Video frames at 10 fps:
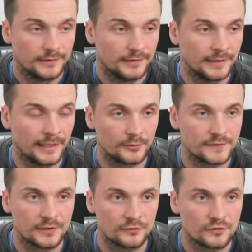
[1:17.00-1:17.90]
And
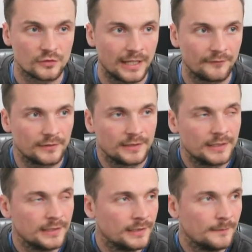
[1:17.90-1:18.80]
Aronson just don't have,
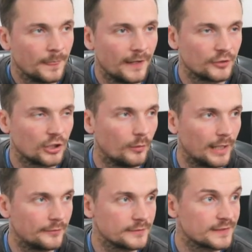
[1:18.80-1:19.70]
I'm not having a go
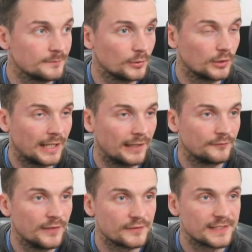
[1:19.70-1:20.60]
at Aronson, but
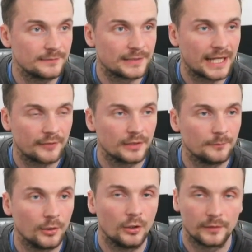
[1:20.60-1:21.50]
I've never seen him carry the
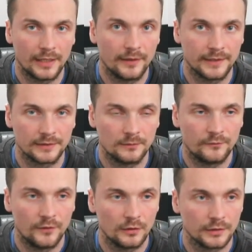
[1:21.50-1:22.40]
ball without ending up
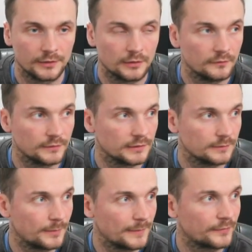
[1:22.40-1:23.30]
falling over.
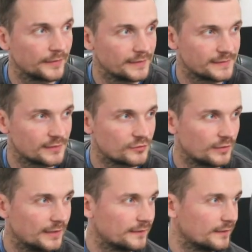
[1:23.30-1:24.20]
And people say it's his
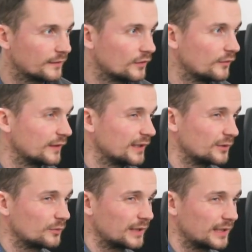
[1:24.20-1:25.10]
strength and stuff, and I
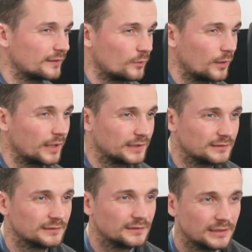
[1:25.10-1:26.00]
do think he's
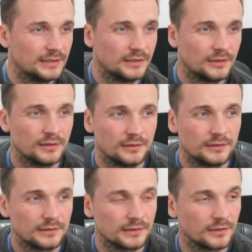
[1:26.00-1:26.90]
quite,
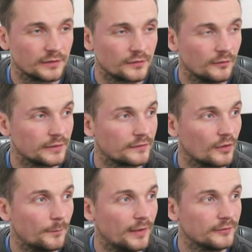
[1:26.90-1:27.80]
you know, he's not very
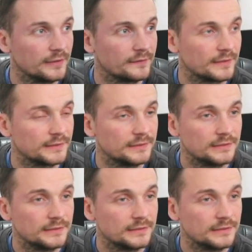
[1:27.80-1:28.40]
top heavy, is he?